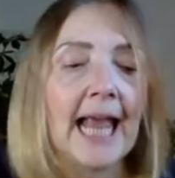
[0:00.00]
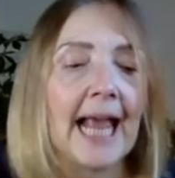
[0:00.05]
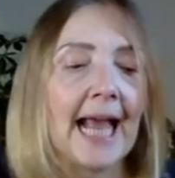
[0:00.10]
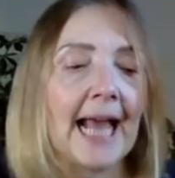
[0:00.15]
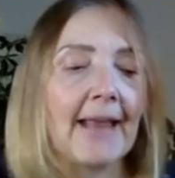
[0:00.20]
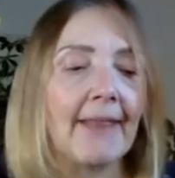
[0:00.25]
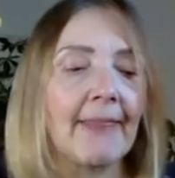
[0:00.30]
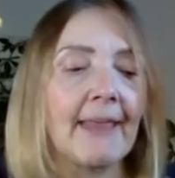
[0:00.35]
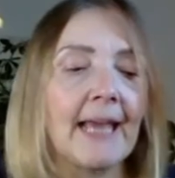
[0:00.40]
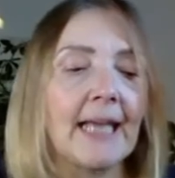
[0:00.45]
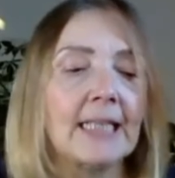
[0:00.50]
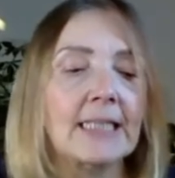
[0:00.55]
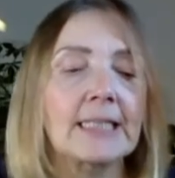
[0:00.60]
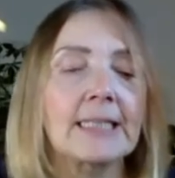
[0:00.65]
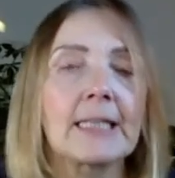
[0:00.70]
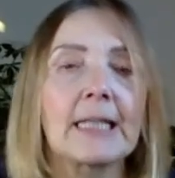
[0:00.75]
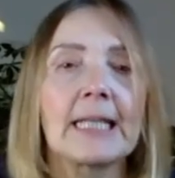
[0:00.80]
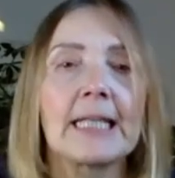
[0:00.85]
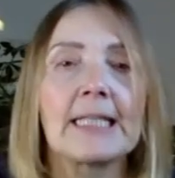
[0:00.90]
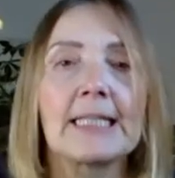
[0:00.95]
And
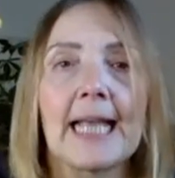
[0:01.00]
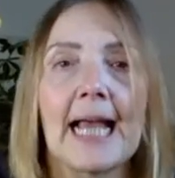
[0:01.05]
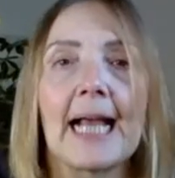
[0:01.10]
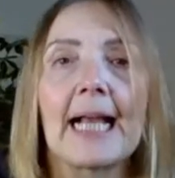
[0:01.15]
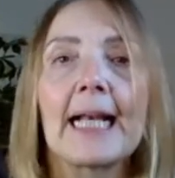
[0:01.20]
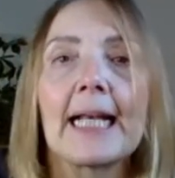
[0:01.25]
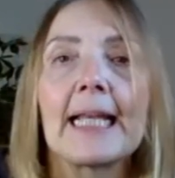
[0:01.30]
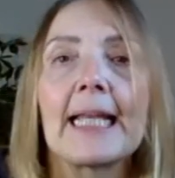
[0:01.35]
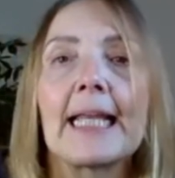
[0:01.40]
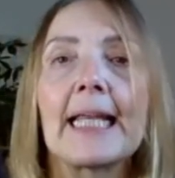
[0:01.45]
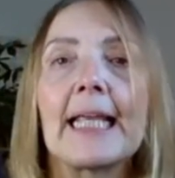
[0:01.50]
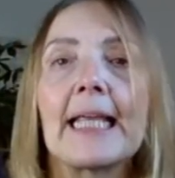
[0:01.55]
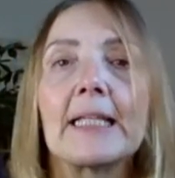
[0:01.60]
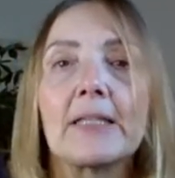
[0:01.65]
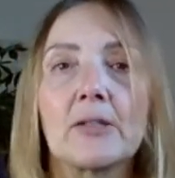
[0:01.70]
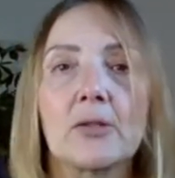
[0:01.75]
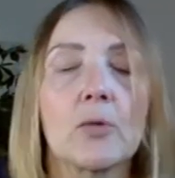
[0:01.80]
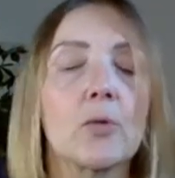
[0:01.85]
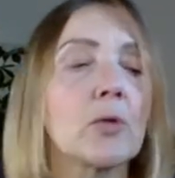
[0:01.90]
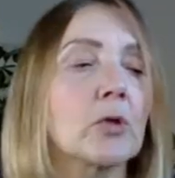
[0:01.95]
that's exactly
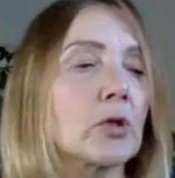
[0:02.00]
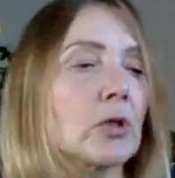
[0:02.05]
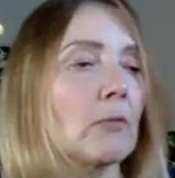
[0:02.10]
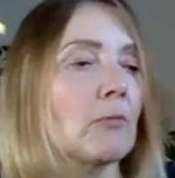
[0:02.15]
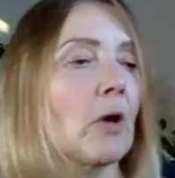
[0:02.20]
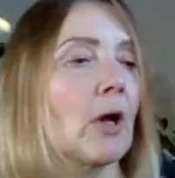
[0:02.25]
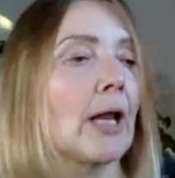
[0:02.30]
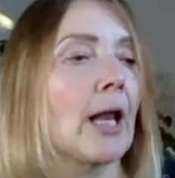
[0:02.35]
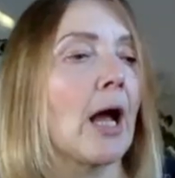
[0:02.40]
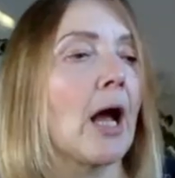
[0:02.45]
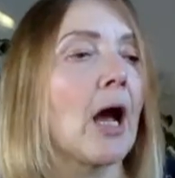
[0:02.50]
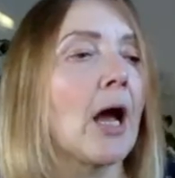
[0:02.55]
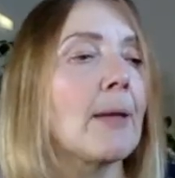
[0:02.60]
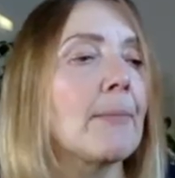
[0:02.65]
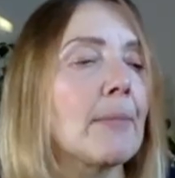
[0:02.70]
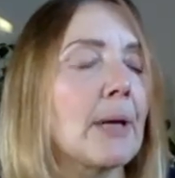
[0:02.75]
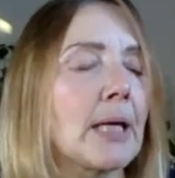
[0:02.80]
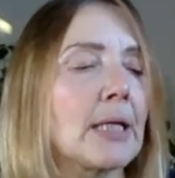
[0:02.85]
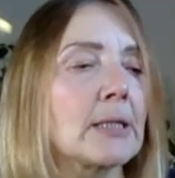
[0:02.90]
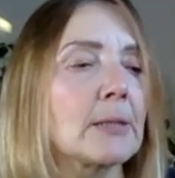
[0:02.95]
his thoughts. Right,
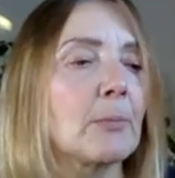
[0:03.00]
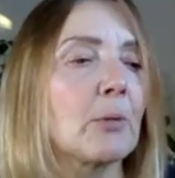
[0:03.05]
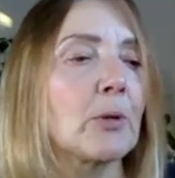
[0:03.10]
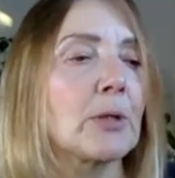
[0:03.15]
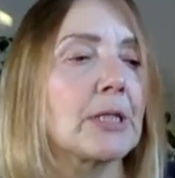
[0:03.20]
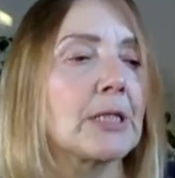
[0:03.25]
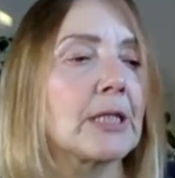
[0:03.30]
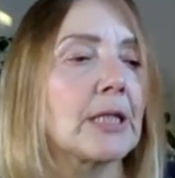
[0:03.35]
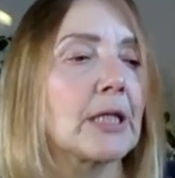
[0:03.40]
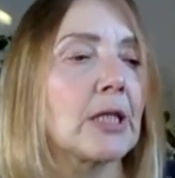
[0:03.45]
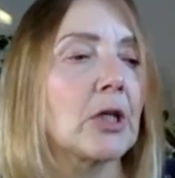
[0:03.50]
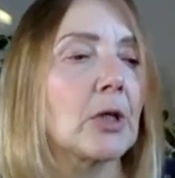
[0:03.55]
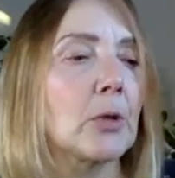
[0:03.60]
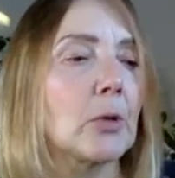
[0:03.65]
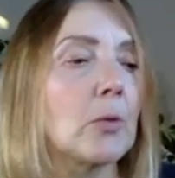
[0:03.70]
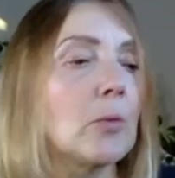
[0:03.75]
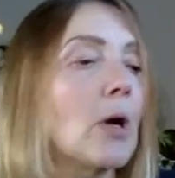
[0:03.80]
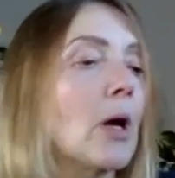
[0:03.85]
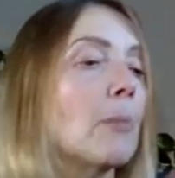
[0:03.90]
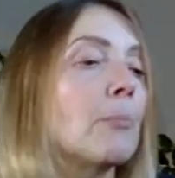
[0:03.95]
I'm exploiting
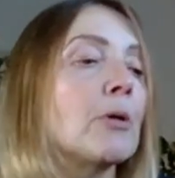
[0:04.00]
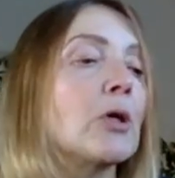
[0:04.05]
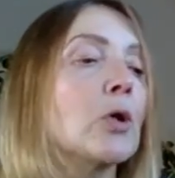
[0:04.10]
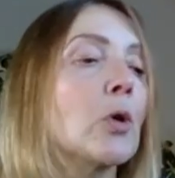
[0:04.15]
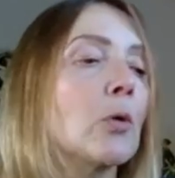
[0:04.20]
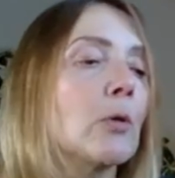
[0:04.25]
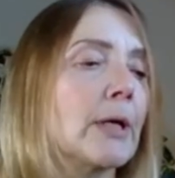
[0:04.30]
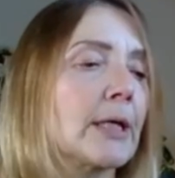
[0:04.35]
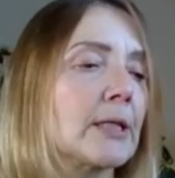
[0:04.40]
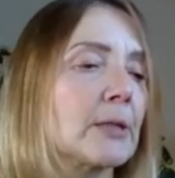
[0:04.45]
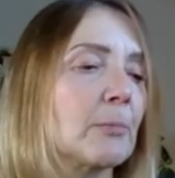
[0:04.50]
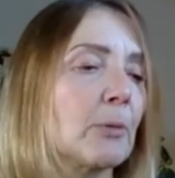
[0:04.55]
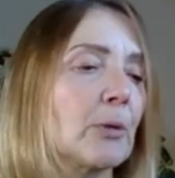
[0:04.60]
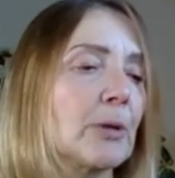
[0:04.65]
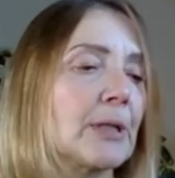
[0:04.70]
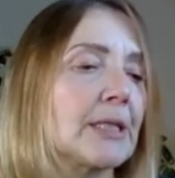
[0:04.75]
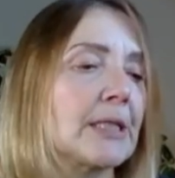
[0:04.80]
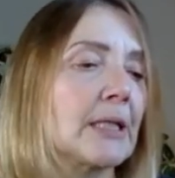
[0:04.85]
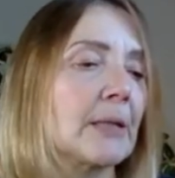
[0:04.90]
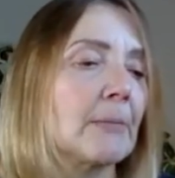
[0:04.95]
you, but you're
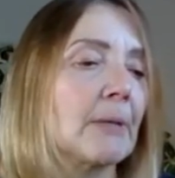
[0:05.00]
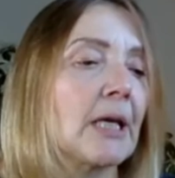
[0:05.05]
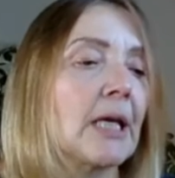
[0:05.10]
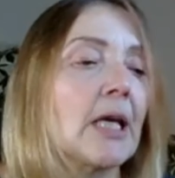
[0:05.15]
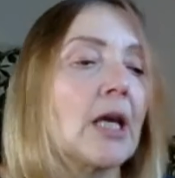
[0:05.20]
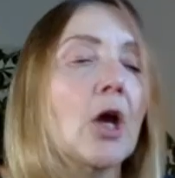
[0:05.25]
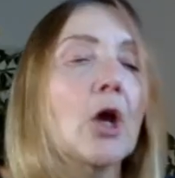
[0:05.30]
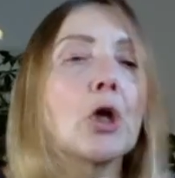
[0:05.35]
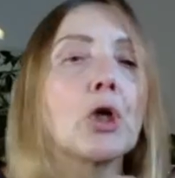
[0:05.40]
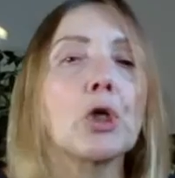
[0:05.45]
exploiting me.